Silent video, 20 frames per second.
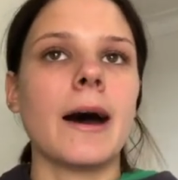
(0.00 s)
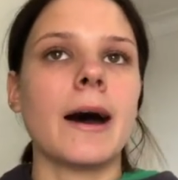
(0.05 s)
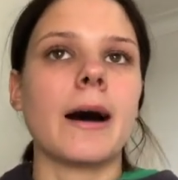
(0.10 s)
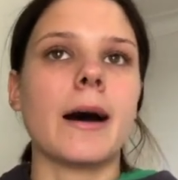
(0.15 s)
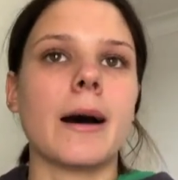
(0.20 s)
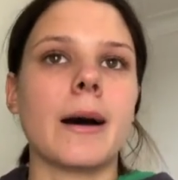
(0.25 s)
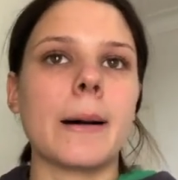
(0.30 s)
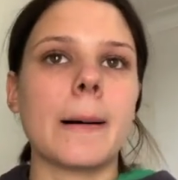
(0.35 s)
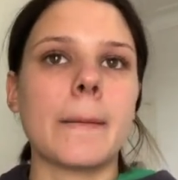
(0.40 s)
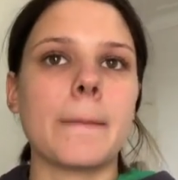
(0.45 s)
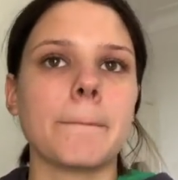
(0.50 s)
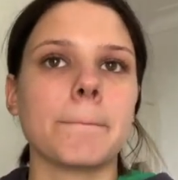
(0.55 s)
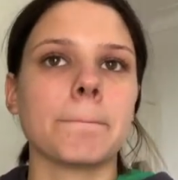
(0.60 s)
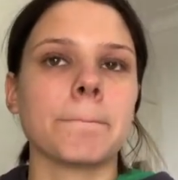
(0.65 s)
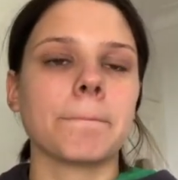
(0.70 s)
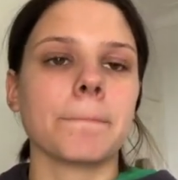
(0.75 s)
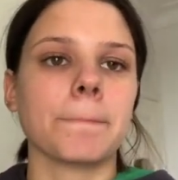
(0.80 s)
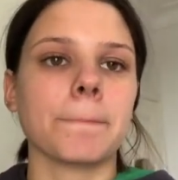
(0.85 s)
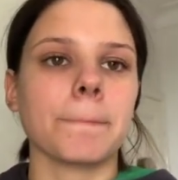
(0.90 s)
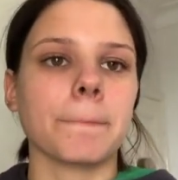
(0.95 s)
Um,
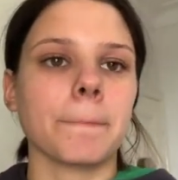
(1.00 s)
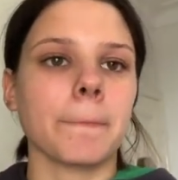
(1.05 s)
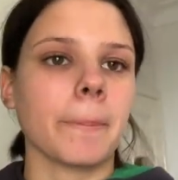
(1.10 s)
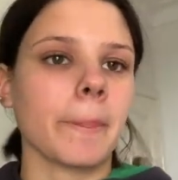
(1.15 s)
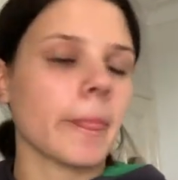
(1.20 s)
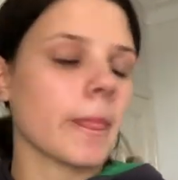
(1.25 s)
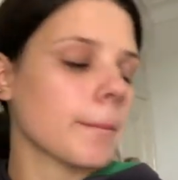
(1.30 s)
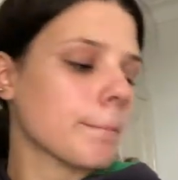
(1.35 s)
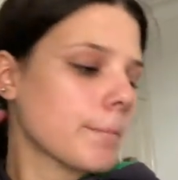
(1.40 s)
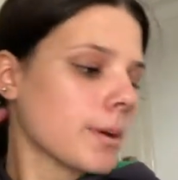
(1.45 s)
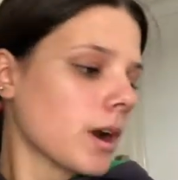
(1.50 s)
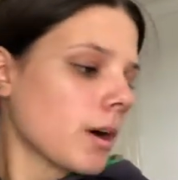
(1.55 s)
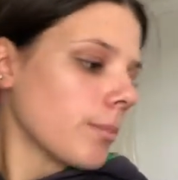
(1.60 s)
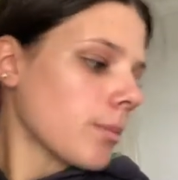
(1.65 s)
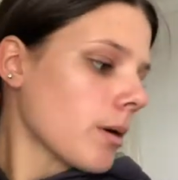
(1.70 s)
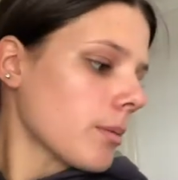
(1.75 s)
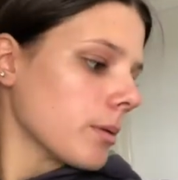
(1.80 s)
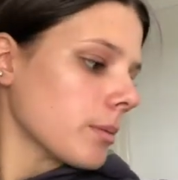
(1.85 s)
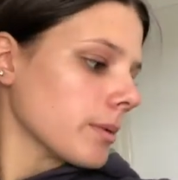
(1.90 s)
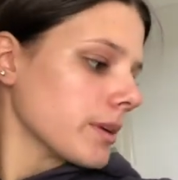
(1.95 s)
but I'll
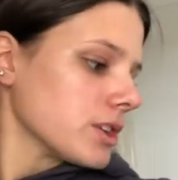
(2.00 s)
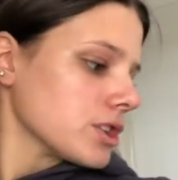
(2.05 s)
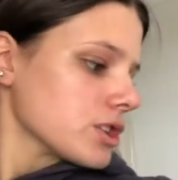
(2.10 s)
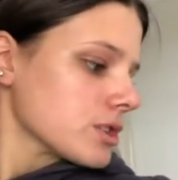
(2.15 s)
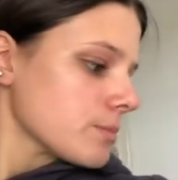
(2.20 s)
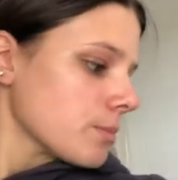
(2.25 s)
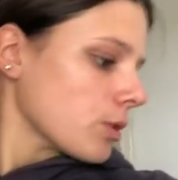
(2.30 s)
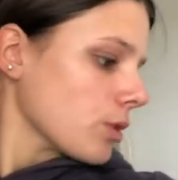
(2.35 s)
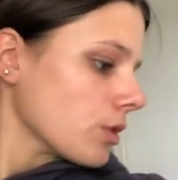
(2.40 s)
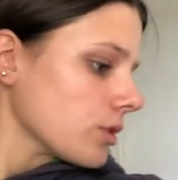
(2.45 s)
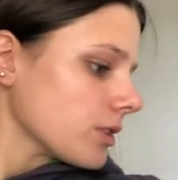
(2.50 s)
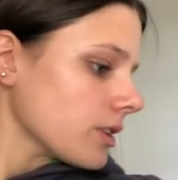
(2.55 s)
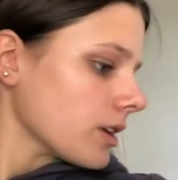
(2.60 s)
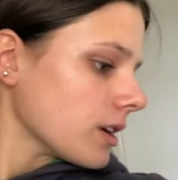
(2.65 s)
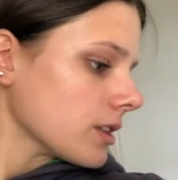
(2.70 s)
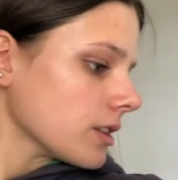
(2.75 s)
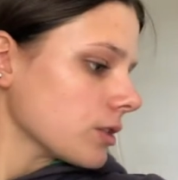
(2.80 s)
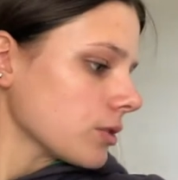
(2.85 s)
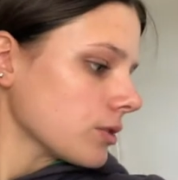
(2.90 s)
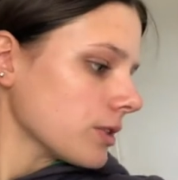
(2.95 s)
probably just put the
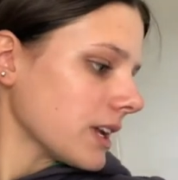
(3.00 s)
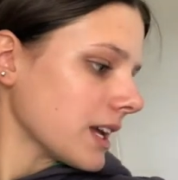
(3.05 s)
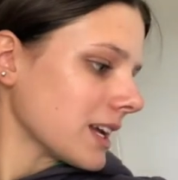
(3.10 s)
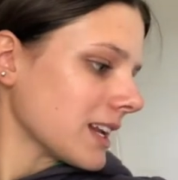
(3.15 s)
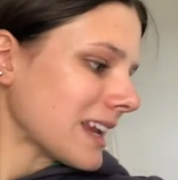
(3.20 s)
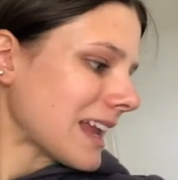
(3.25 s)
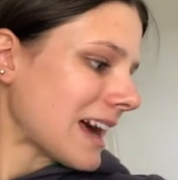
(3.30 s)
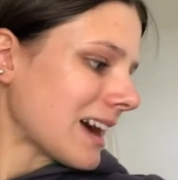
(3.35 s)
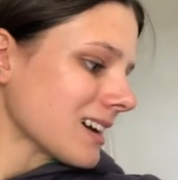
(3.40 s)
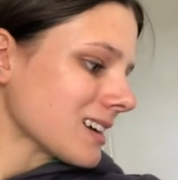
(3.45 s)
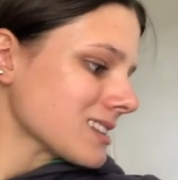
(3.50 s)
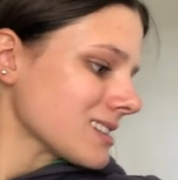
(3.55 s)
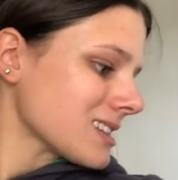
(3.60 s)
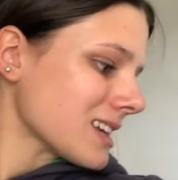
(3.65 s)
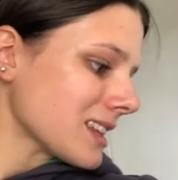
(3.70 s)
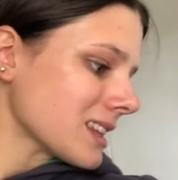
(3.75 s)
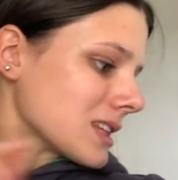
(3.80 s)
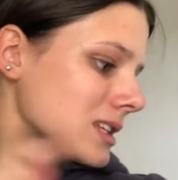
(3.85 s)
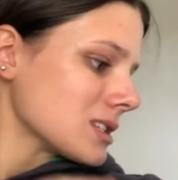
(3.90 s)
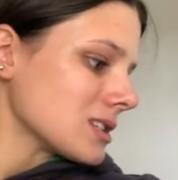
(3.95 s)
little knickknacks
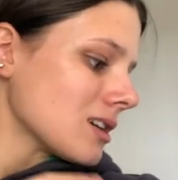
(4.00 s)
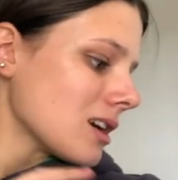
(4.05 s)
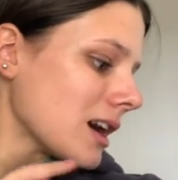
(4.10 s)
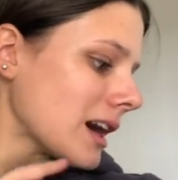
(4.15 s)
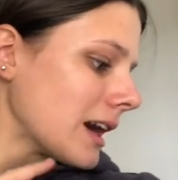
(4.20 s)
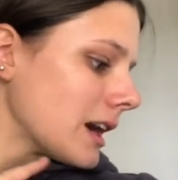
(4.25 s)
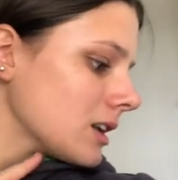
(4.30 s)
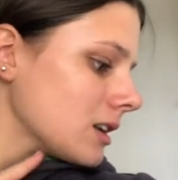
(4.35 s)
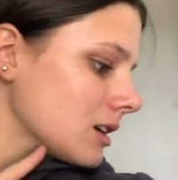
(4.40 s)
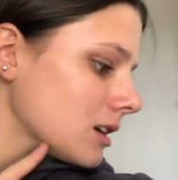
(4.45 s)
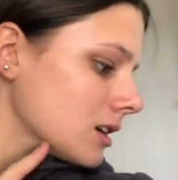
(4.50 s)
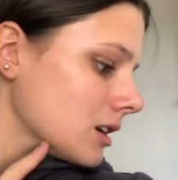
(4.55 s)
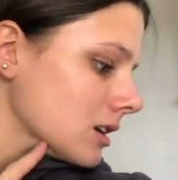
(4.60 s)
in the side.